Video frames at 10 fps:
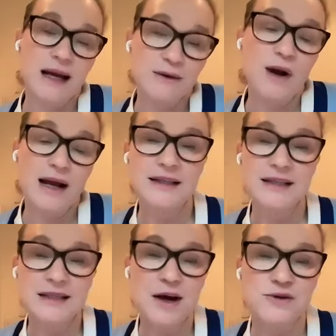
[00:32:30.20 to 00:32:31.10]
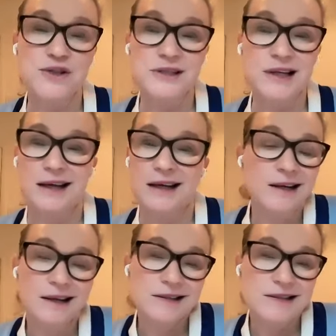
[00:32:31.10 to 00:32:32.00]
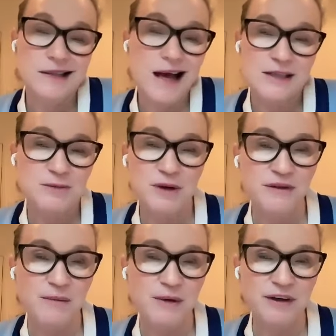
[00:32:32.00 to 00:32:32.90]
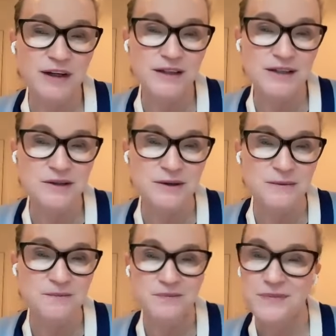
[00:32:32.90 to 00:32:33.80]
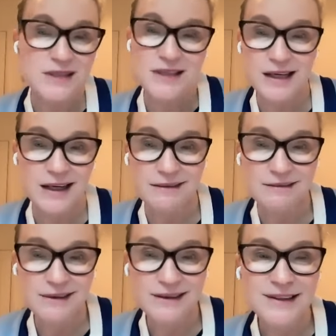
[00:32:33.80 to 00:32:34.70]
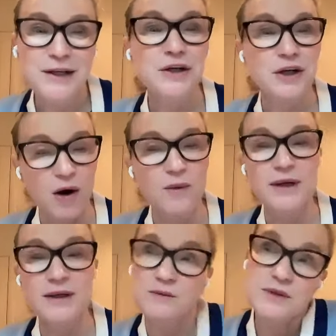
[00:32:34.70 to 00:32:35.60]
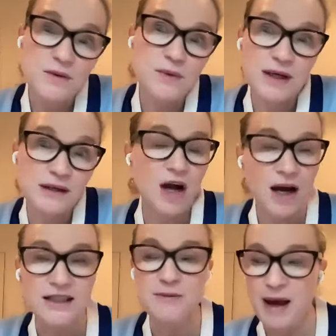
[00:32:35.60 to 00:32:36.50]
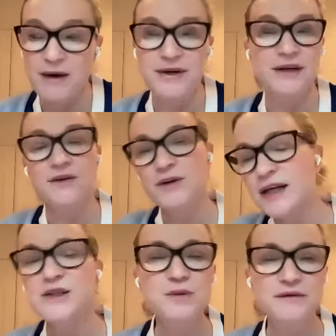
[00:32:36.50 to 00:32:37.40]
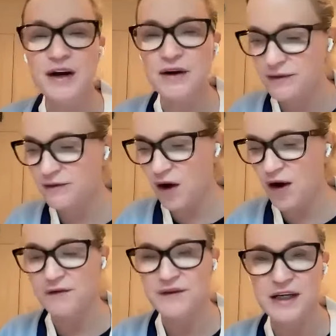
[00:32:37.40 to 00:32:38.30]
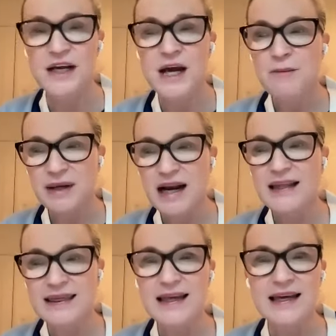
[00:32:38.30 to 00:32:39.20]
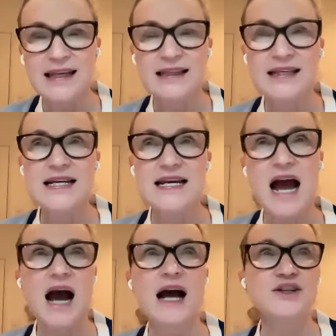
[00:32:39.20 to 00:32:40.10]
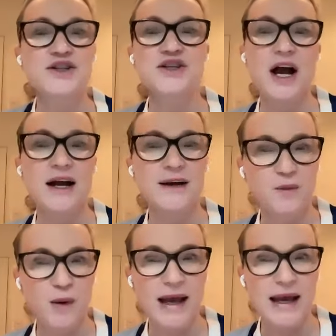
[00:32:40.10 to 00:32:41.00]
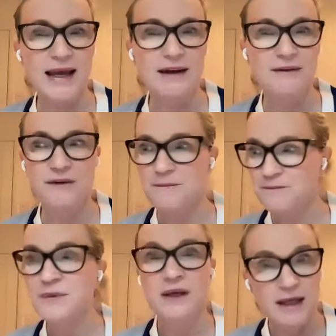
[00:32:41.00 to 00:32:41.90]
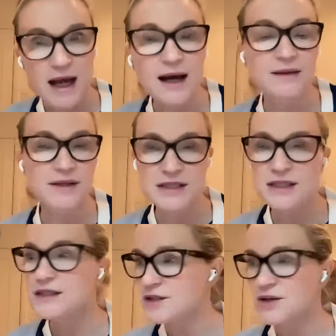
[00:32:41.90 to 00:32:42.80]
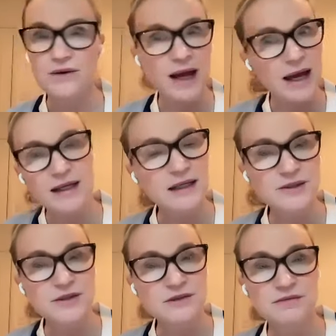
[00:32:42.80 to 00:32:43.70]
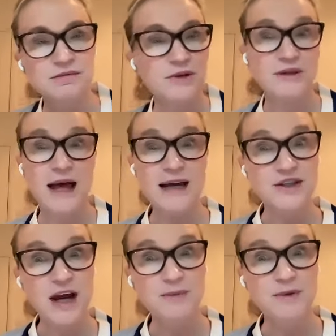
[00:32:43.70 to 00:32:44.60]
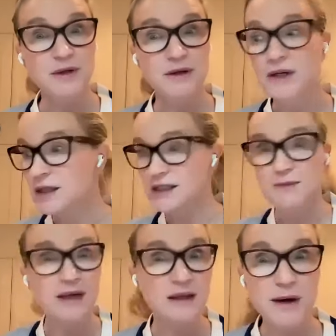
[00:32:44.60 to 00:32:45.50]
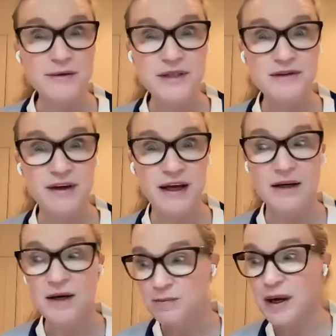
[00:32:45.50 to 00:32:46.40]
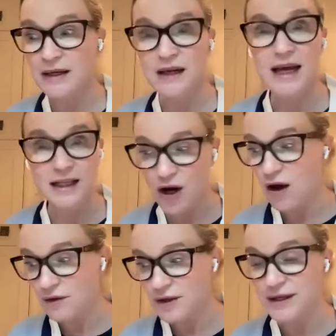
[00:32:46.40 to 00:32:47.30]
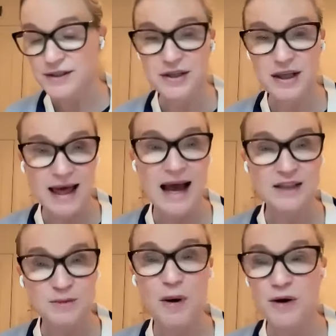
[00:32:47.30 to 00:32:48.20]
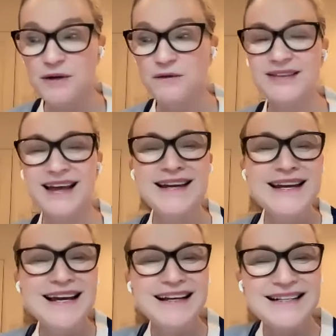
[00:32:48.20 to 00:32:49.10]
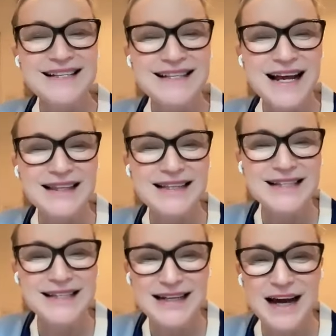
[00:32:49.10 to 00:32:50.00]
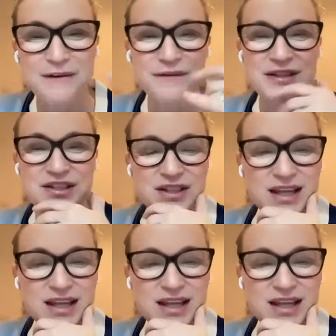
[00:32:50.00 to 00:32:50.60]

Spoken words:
and rightly so, she's like, this is the last move I'm ever going to do. This is it, you know? And so we talked about it, and her kids were very involved. But I think to not shy away from, you're heading into your last chapter. Let's make the most of it. But acknowledge that that's part of what because it's not the stuff. It's